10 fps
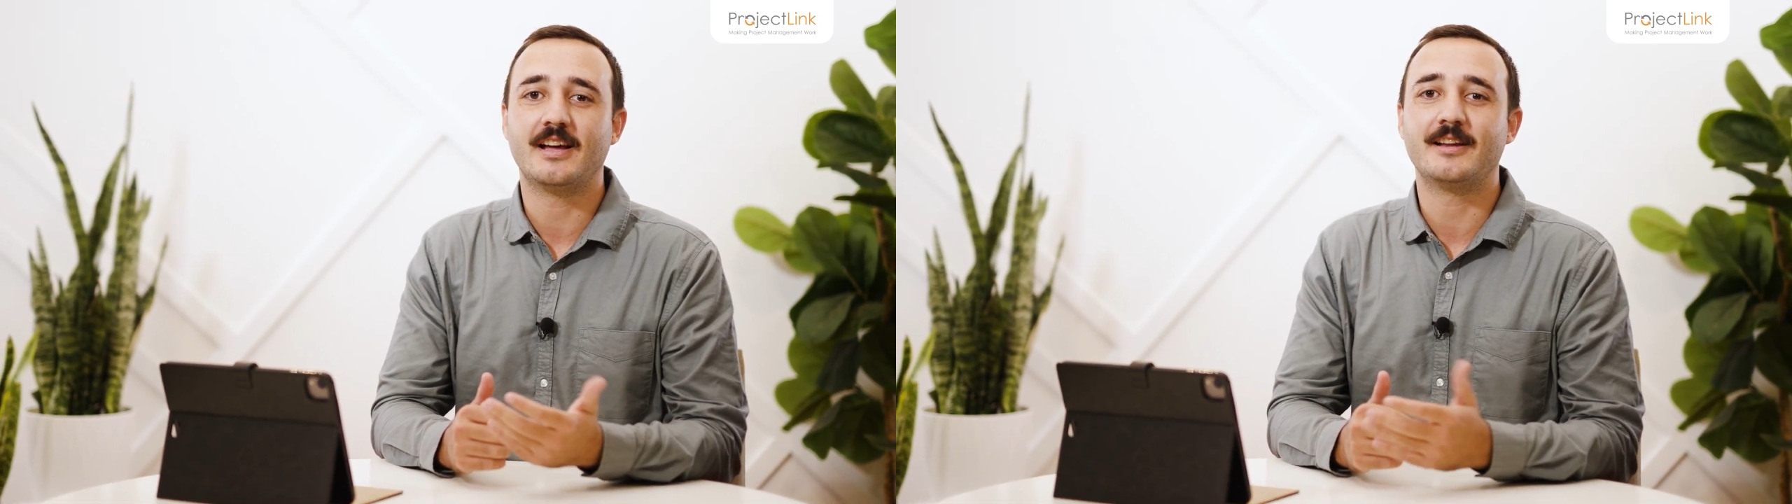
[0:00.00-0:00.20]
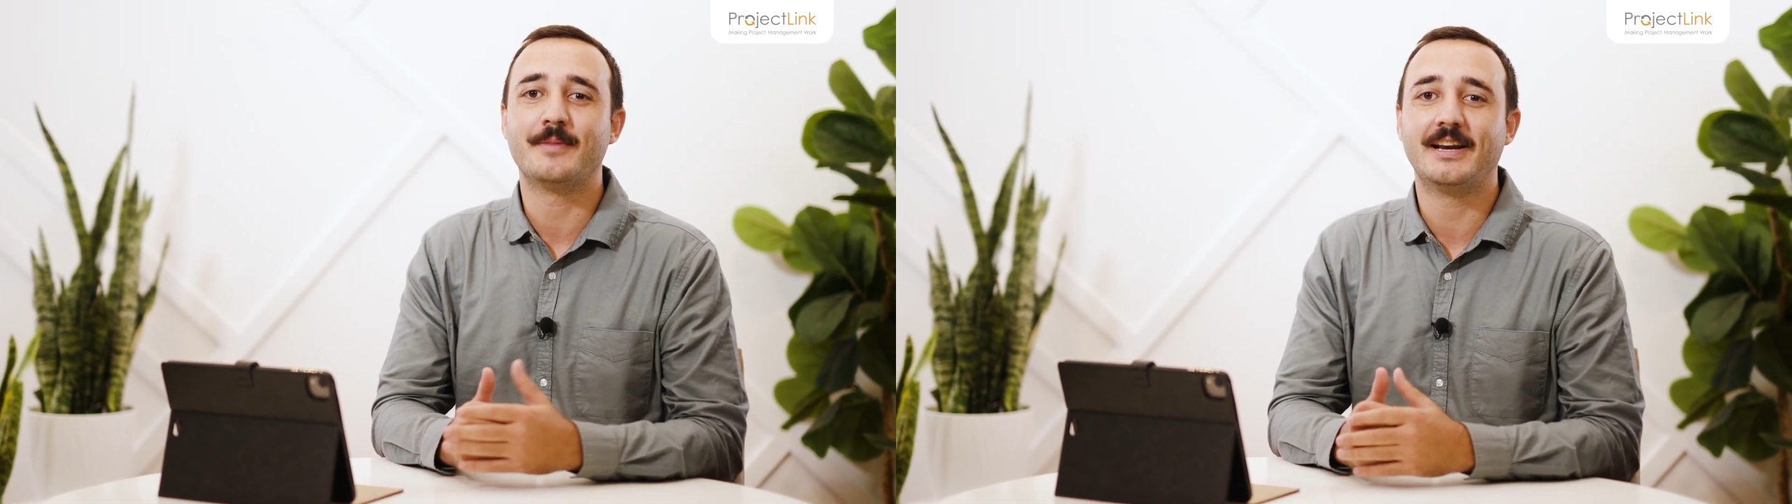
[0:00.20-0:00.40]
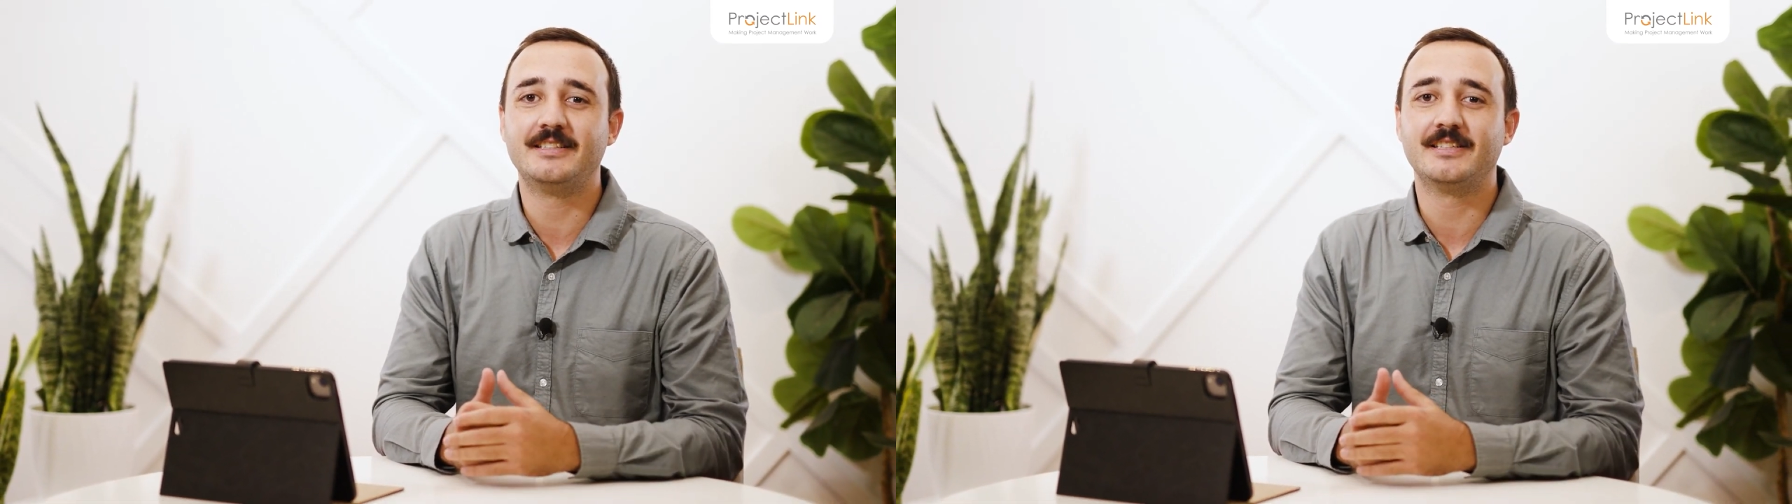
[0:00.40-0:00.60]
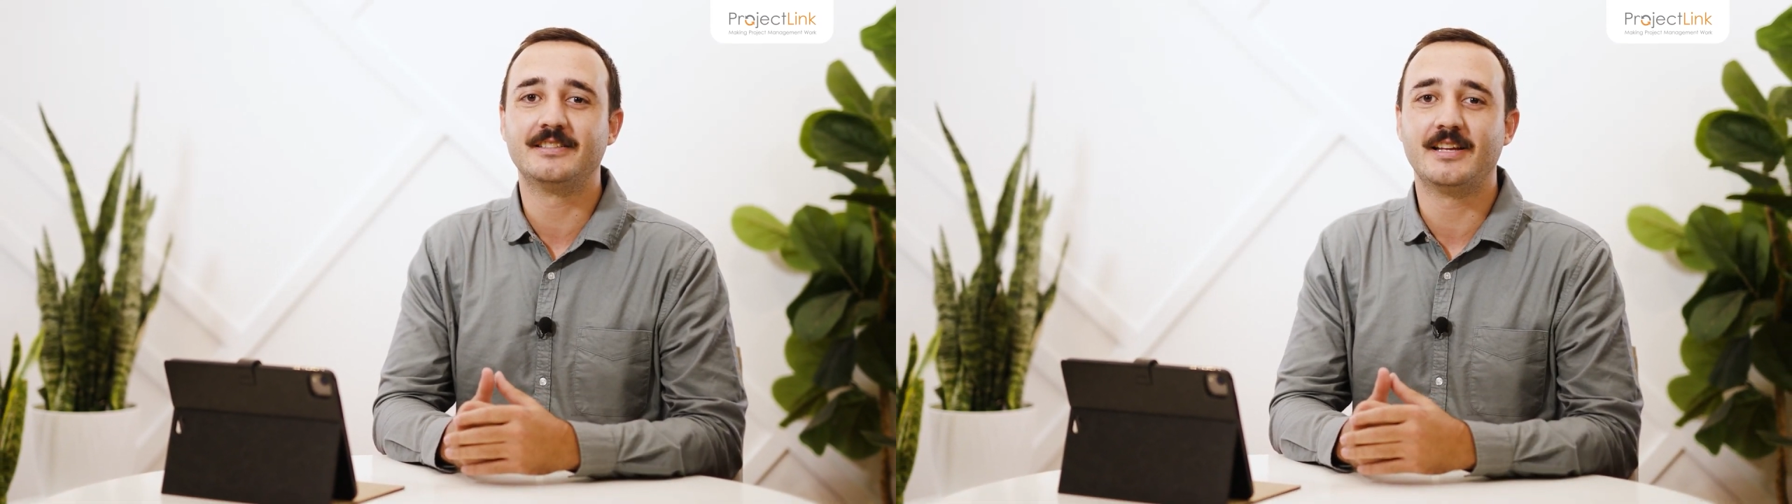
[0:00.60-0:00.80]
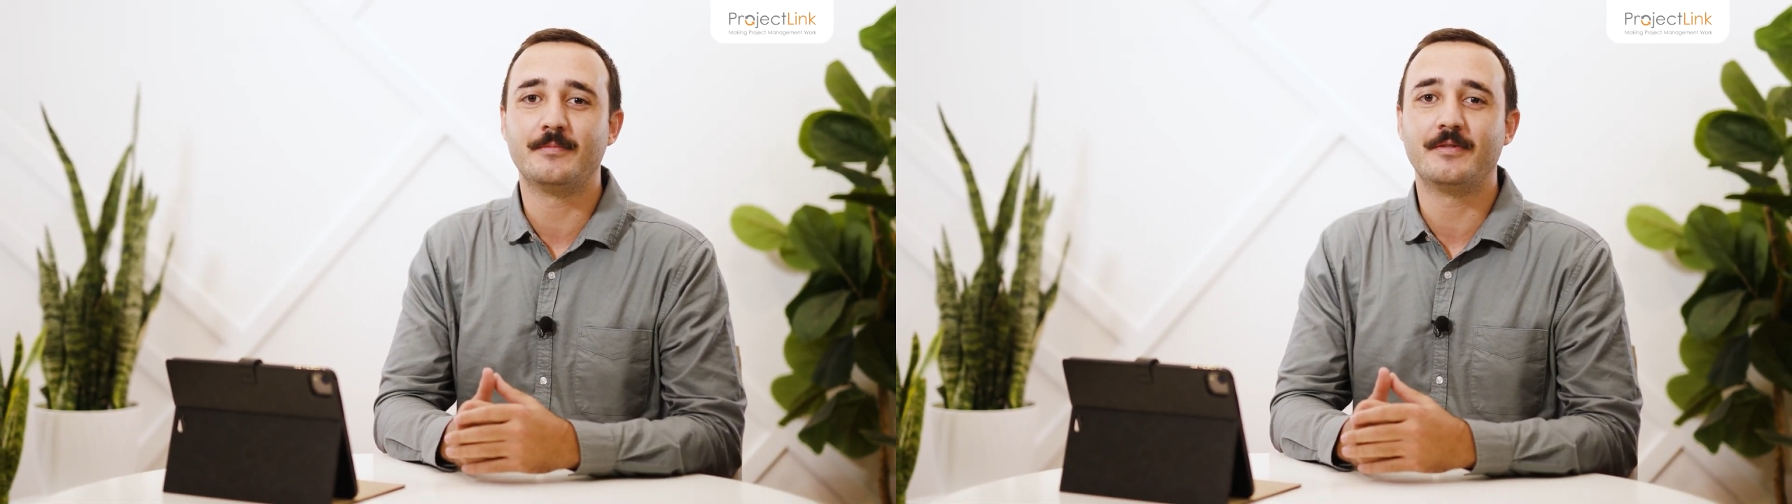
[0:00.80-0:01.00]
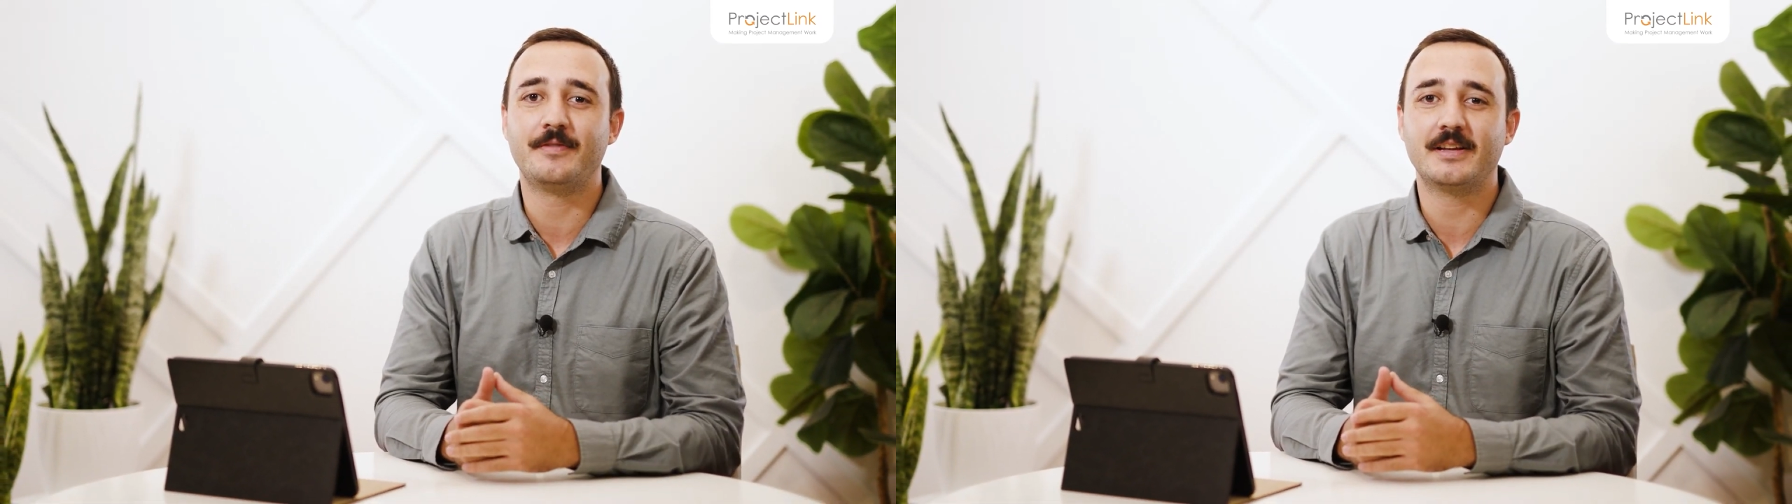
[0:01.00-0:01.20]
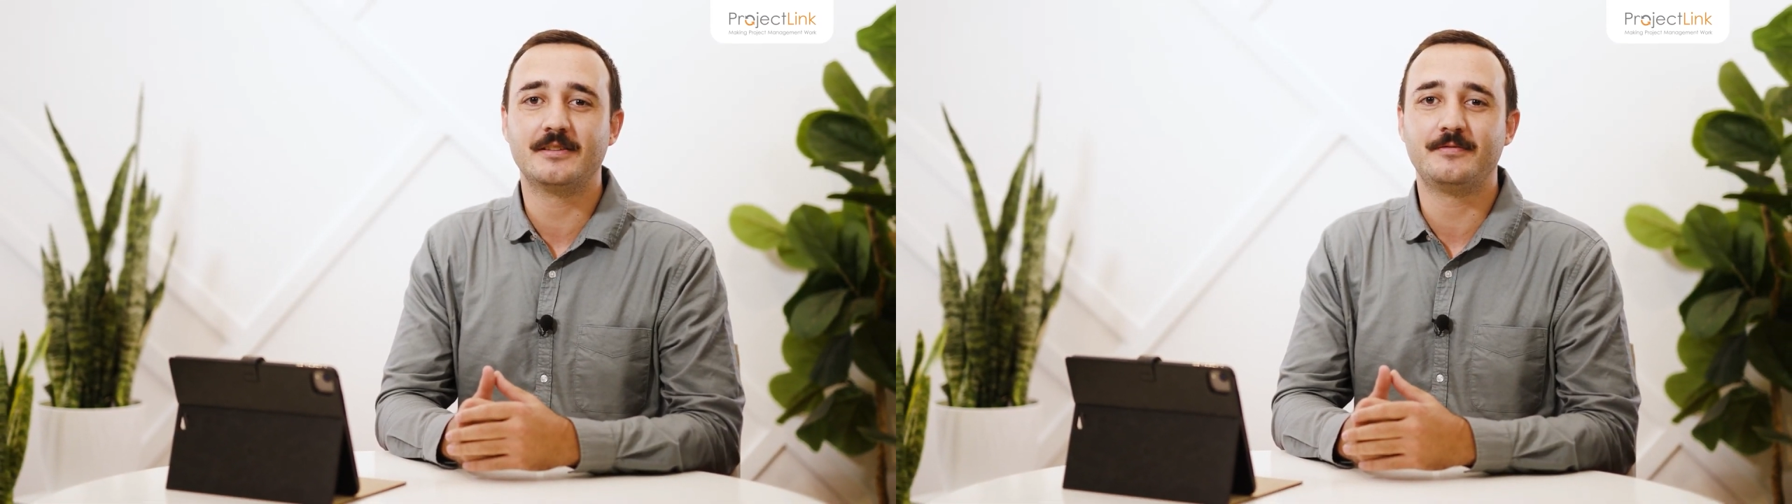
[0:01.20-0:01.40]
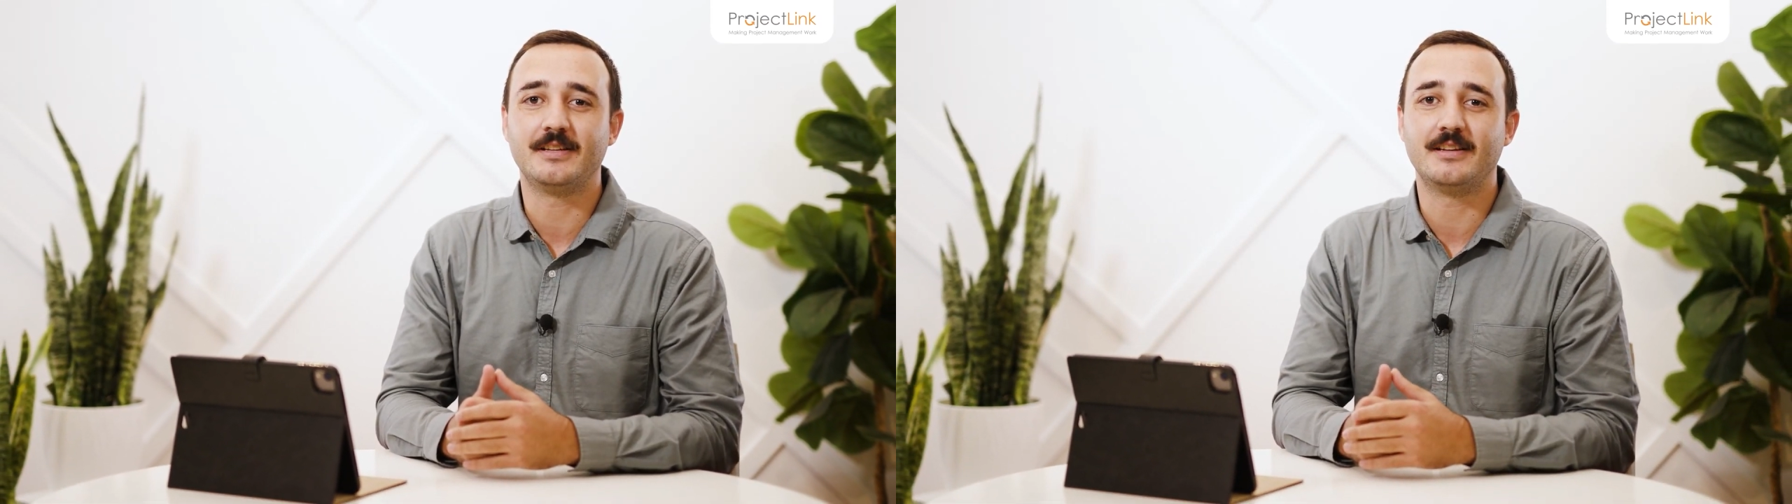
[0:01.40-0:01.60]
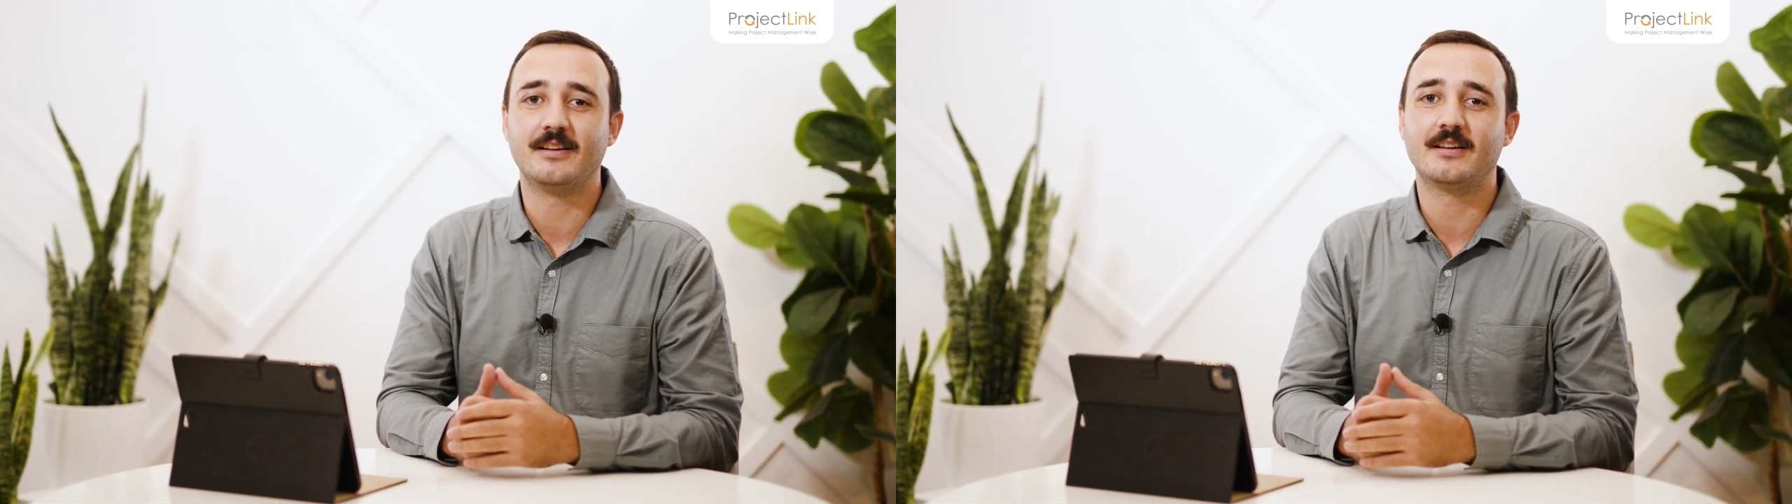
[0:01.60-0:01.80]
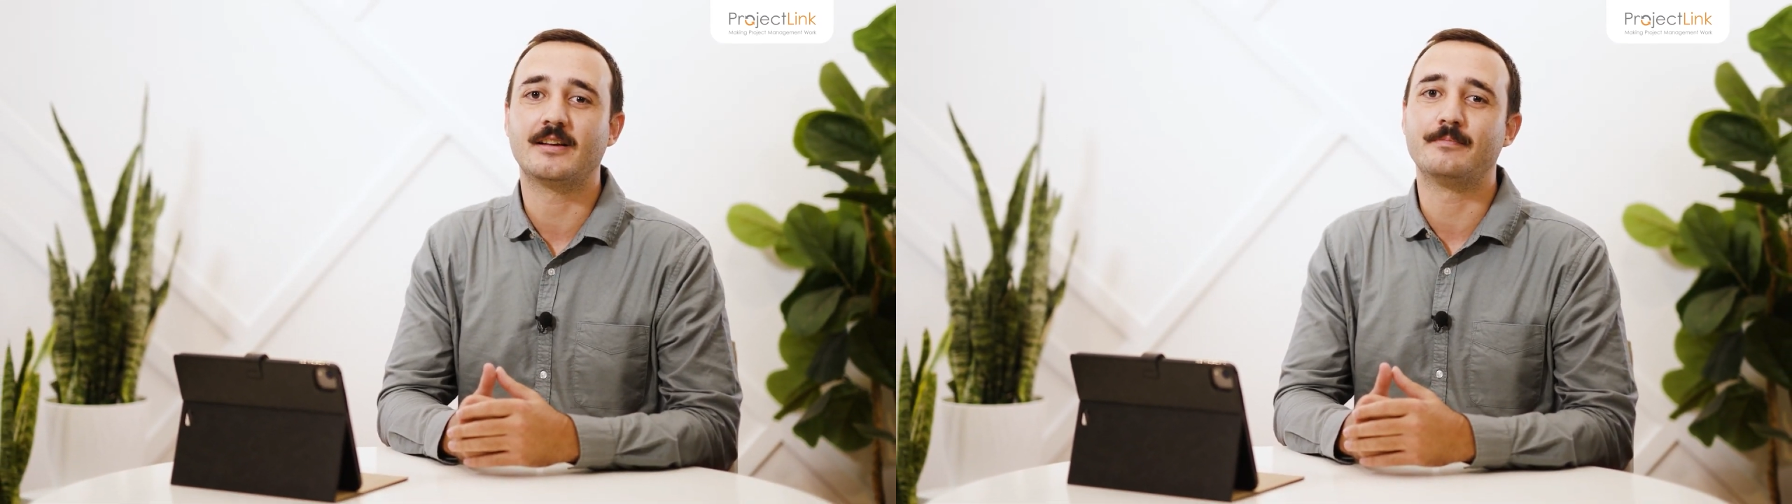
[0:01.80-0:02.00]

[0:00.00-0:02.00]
and managing them effectively can